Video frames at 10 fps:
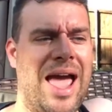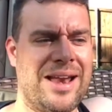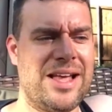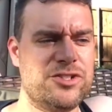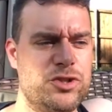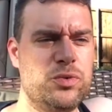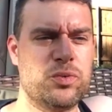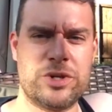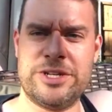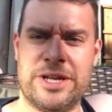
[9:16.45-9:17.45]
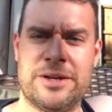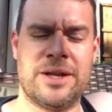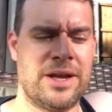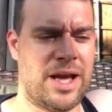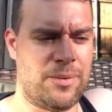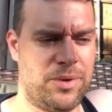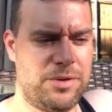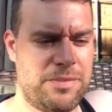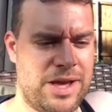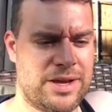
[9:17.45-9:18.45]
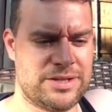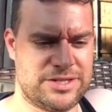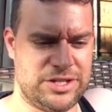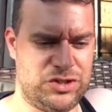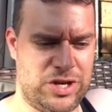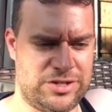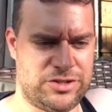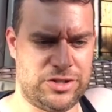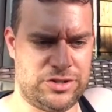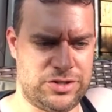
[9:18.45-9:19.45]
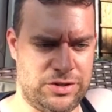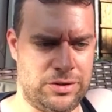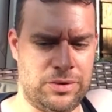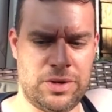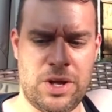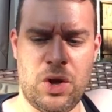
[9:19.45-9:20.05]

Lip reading: And as you read it, I want to make a suggestion to you.